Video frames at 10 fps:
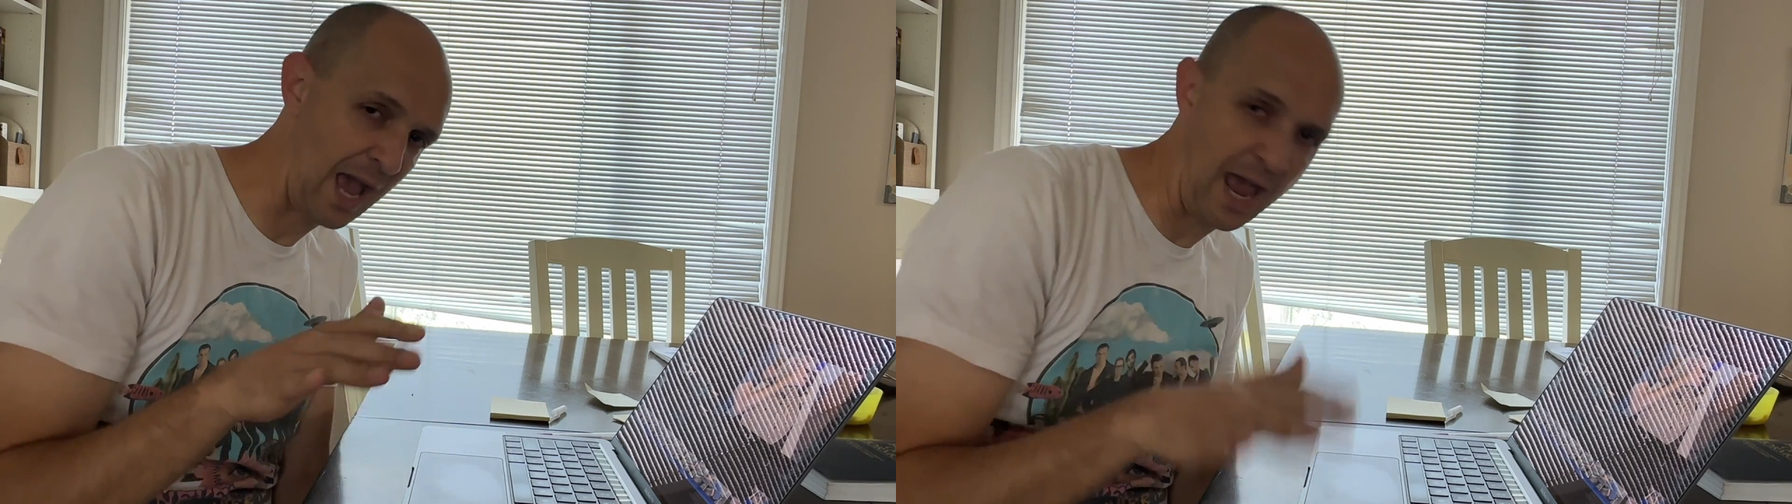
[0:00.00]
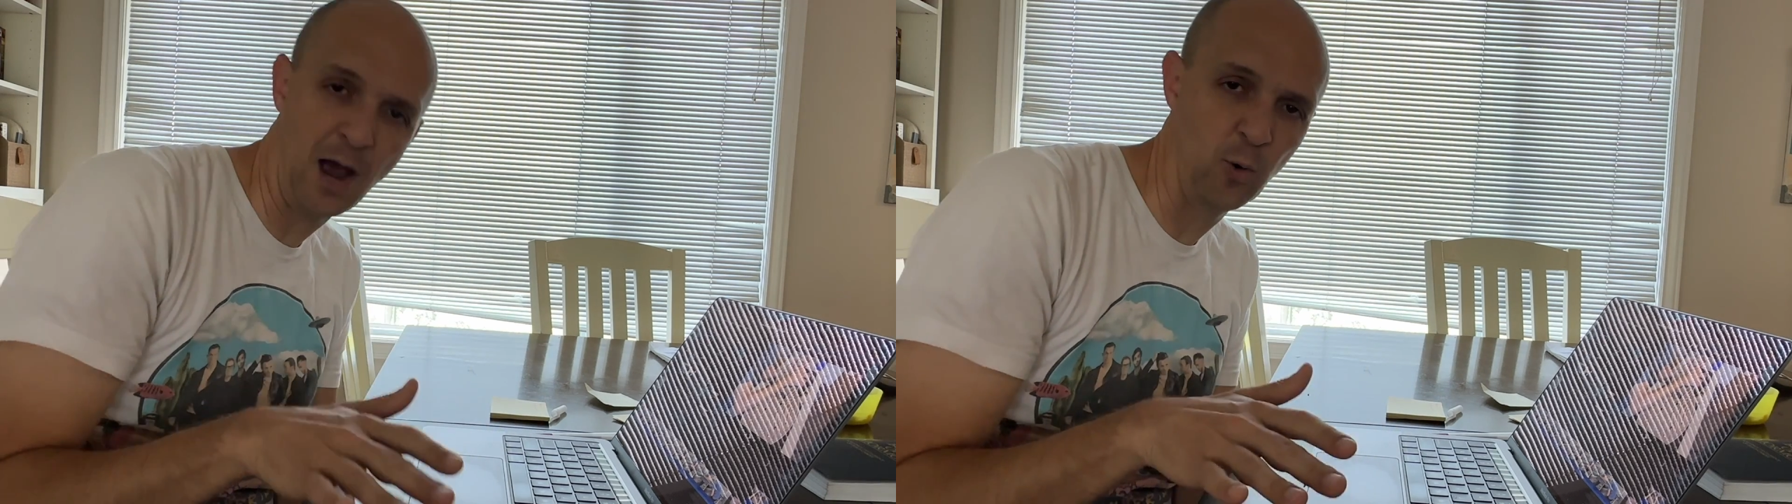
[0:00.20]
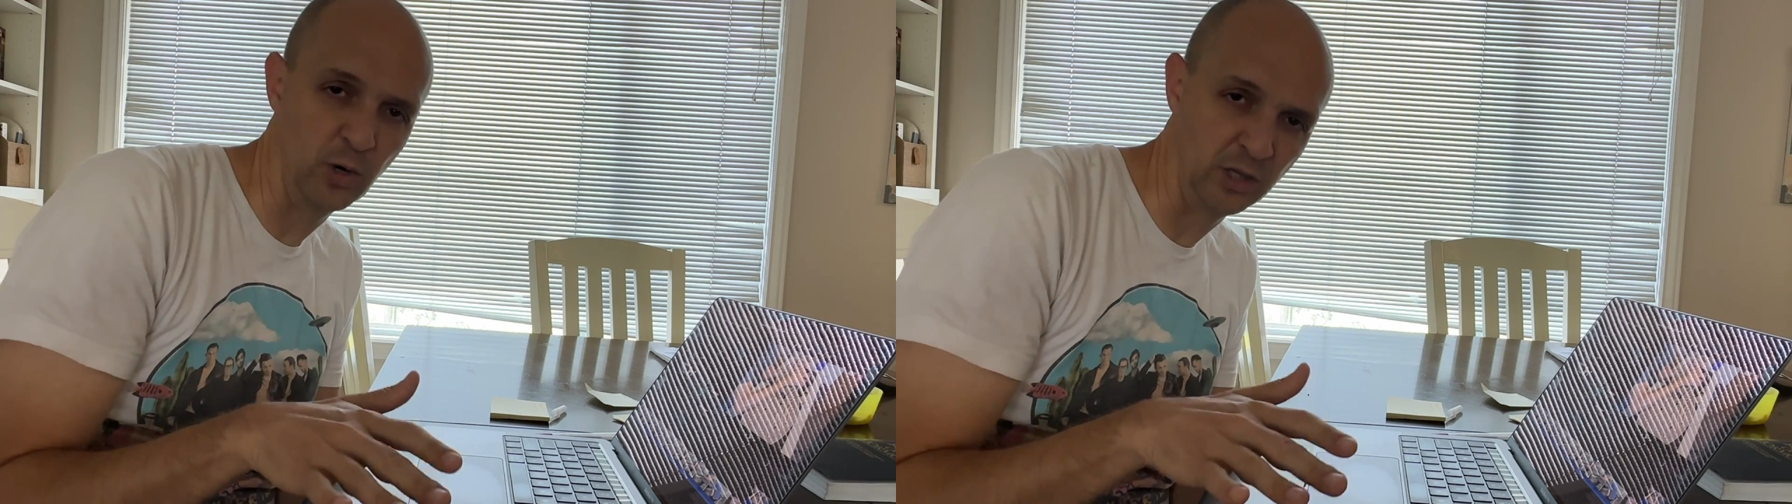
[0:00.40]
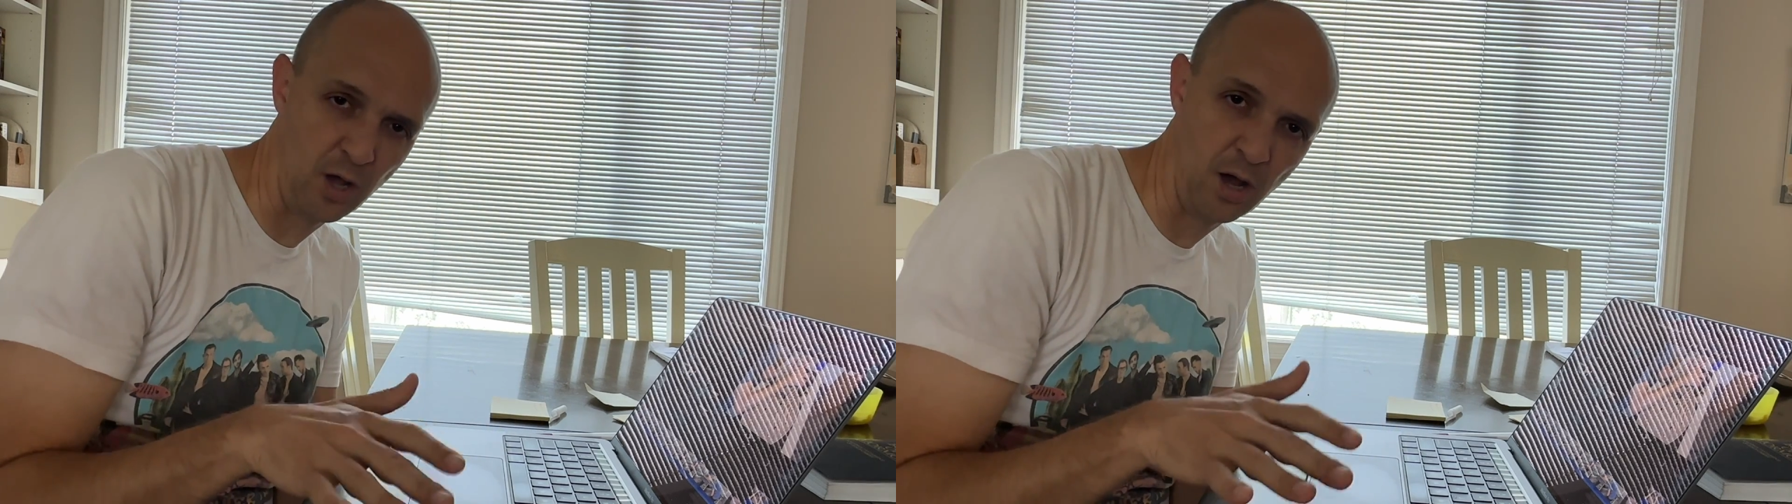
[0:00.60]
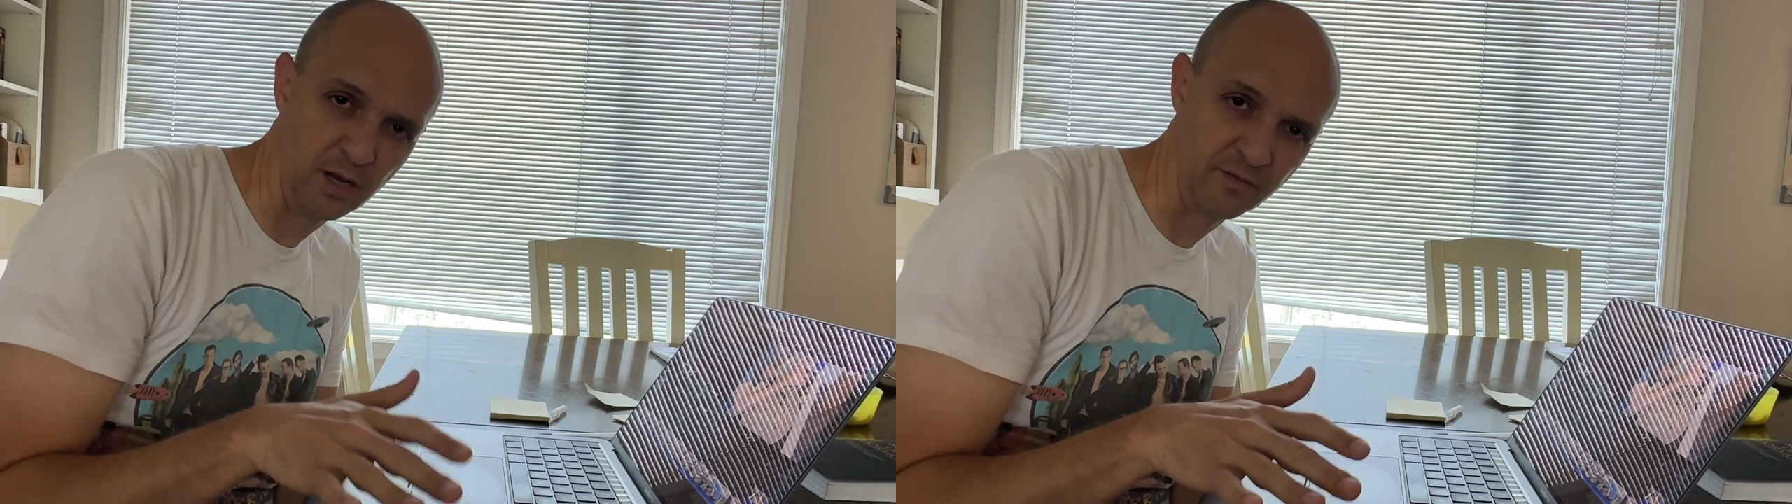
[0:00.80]
hour
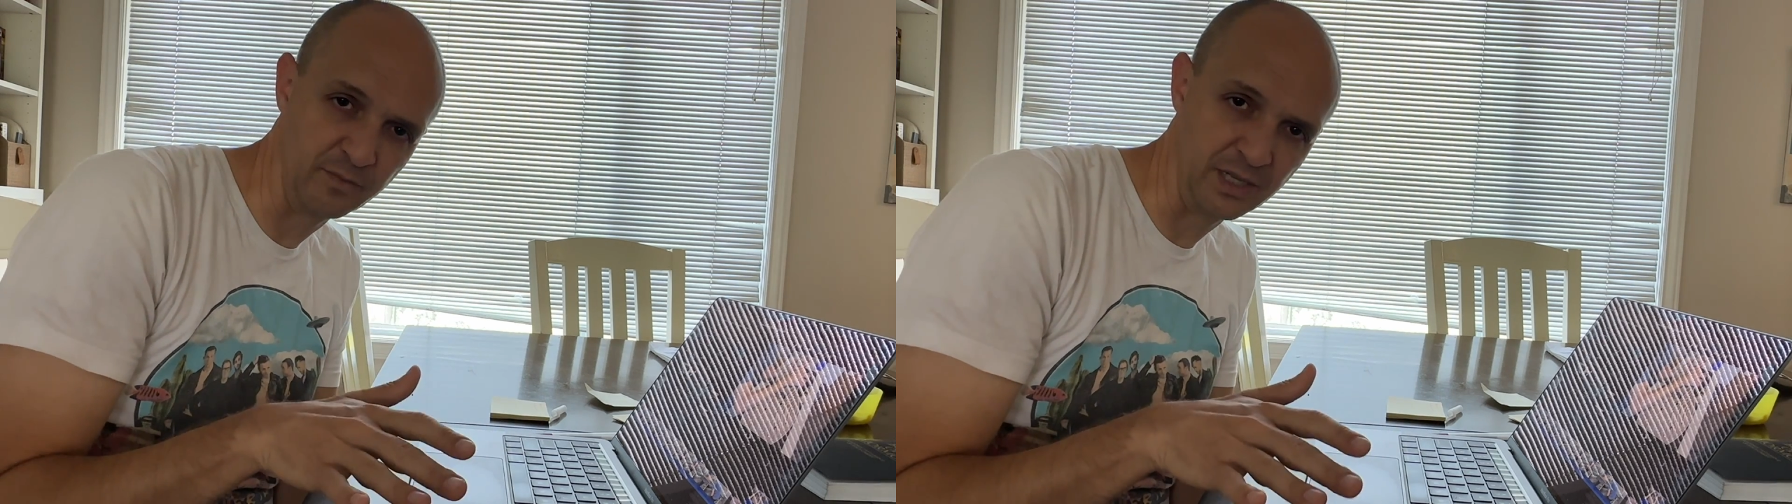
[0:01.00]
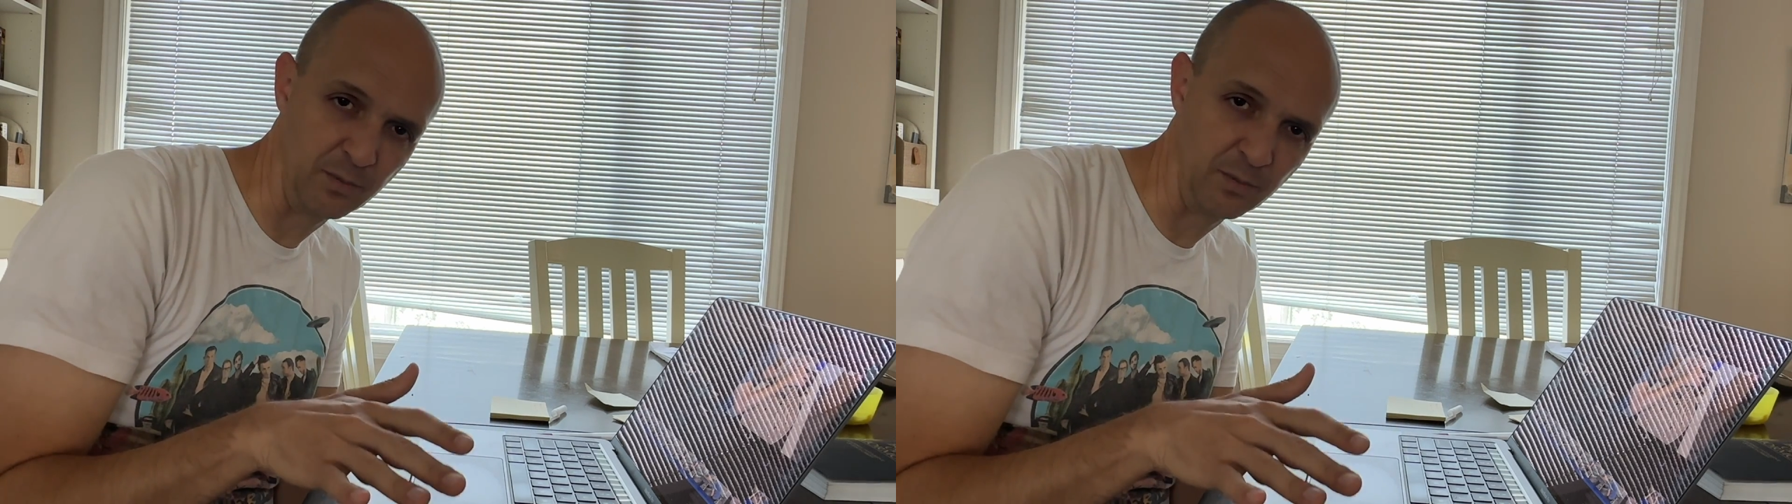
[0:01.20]
long of me